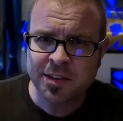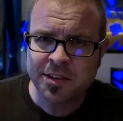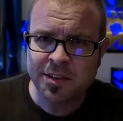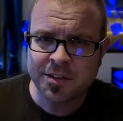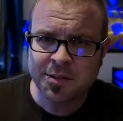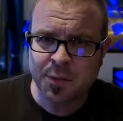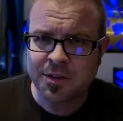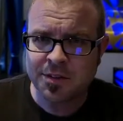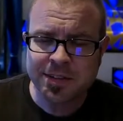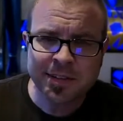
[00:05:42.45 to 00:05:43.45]
that are
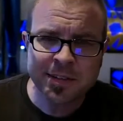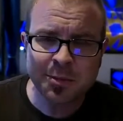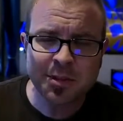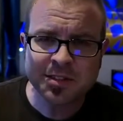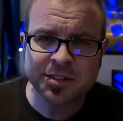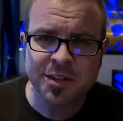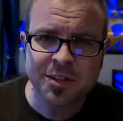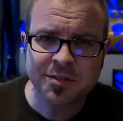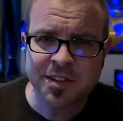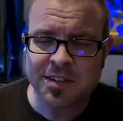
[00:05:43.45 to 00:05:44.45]
sprinkled in amongst
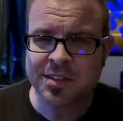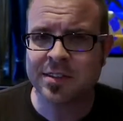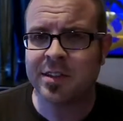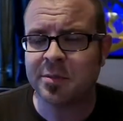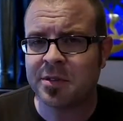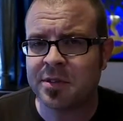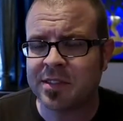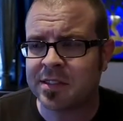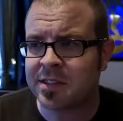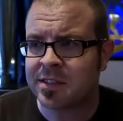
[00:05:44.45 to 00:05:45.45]
all of these CPU
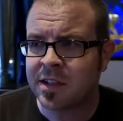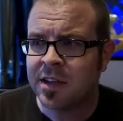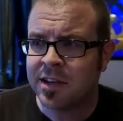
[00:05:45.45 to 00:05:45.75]
listings.